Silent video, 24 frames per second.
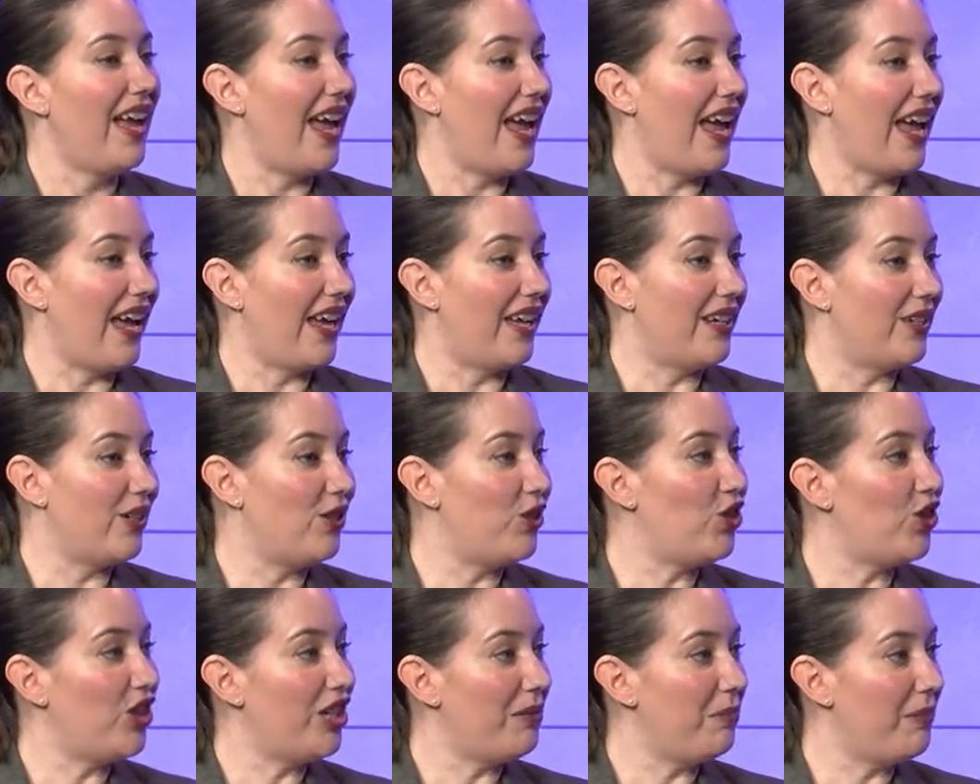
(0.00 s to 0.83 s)
And
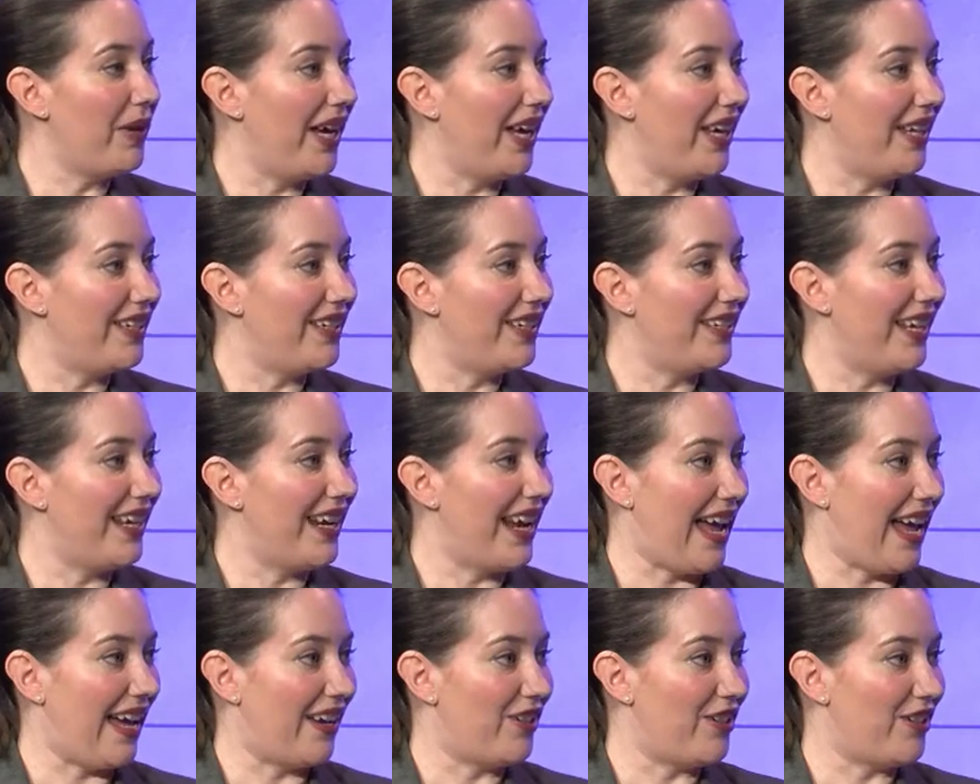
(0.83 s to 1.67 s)
she met an
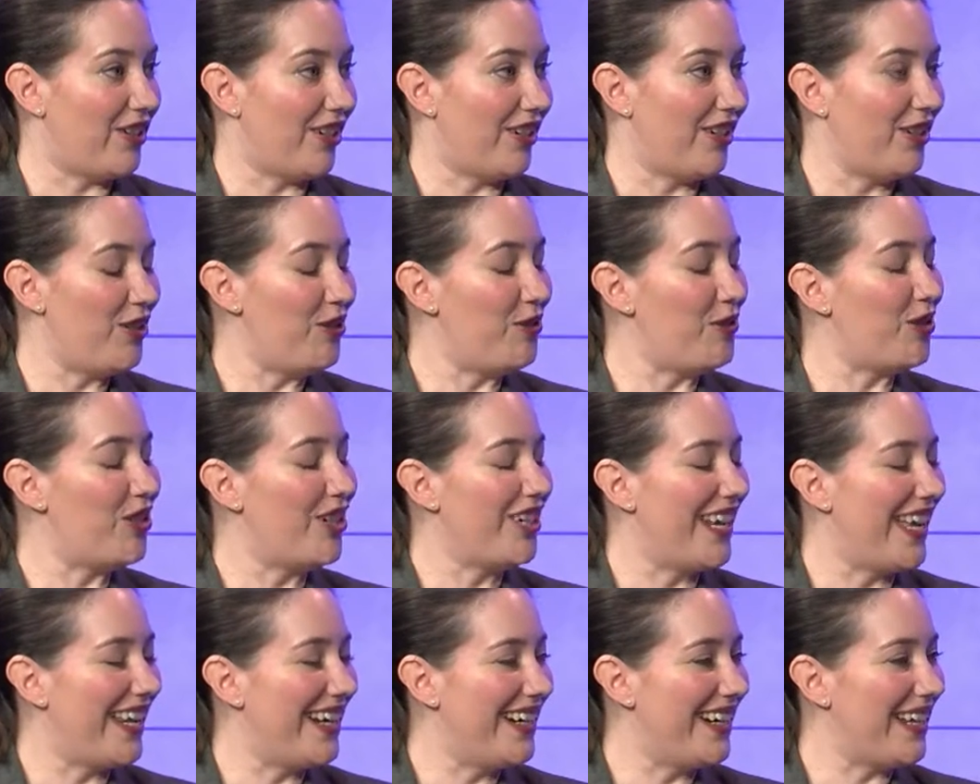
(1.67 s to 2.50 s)
actor who
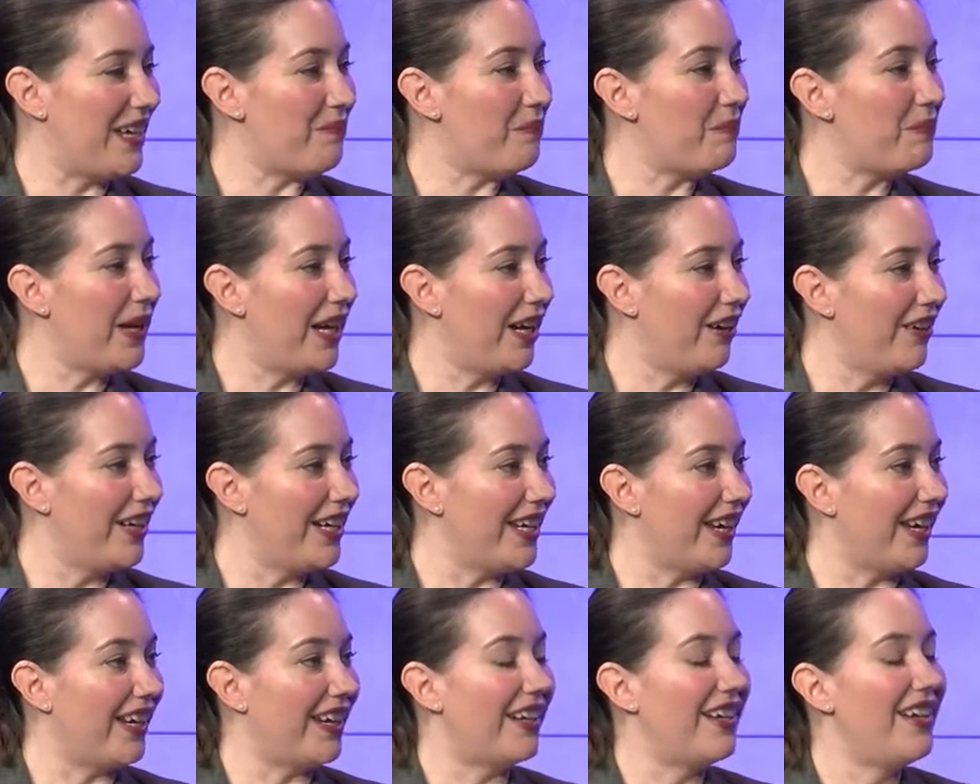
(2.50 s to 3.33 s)
she ended up
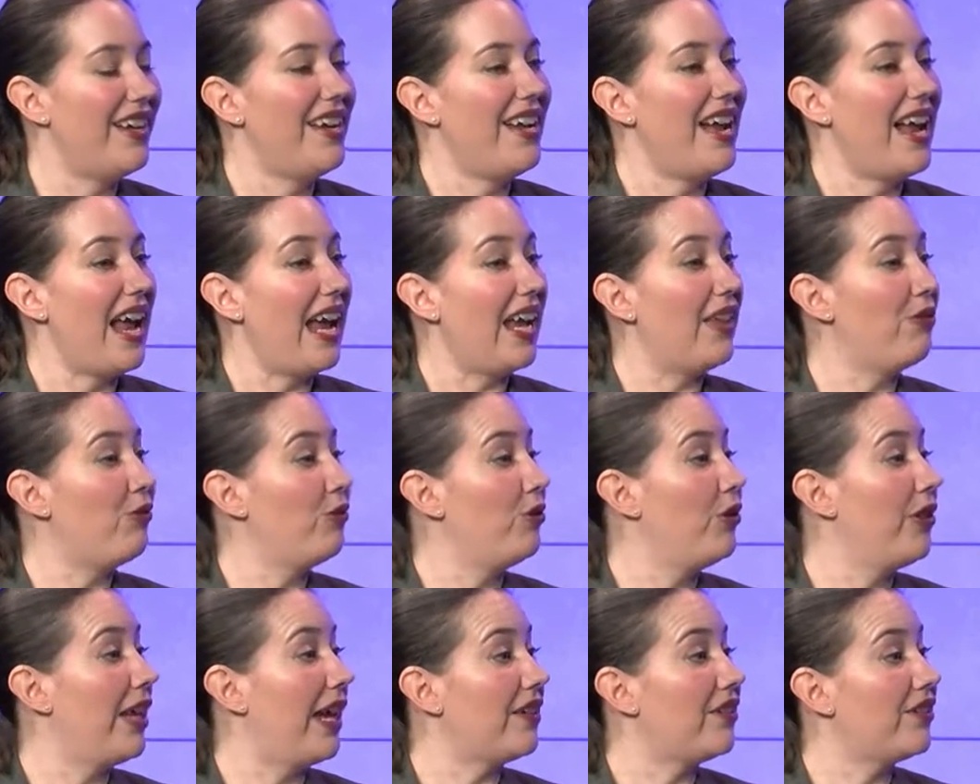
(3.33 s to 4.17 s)
marrying, and
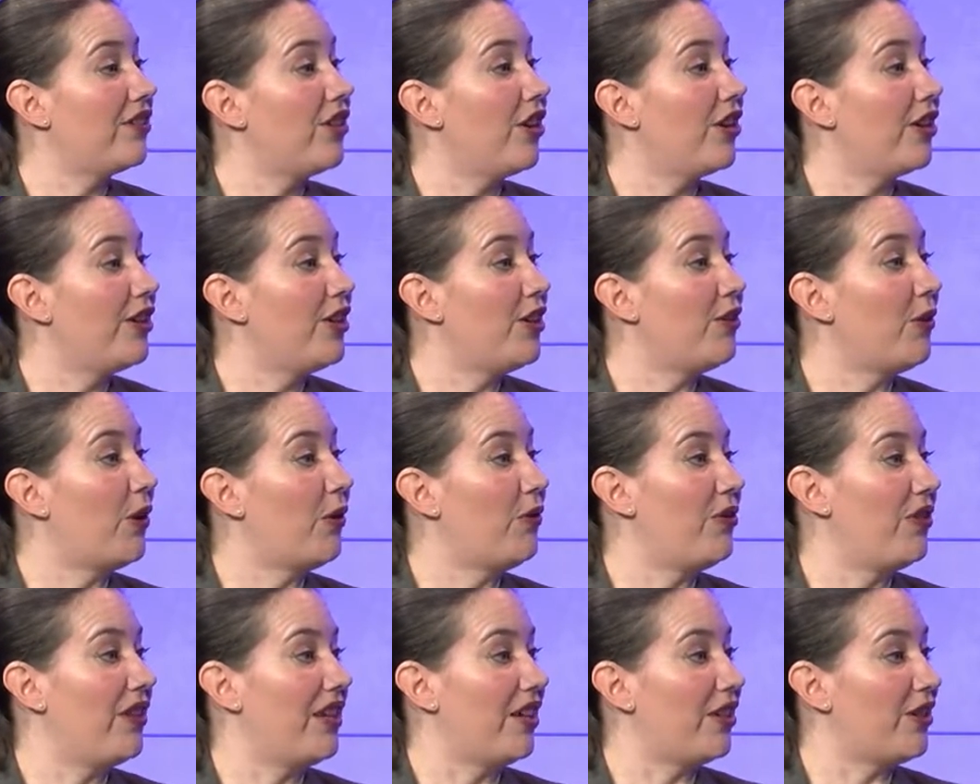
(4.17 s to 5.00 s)
through that started her
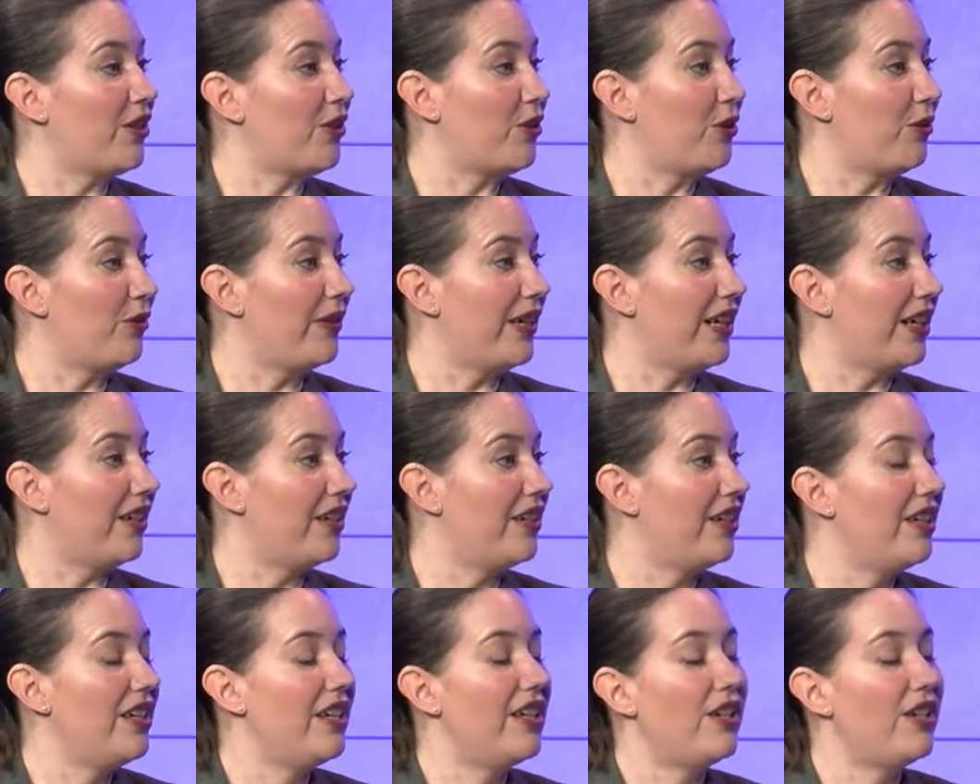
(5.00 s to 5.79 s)
own theater career.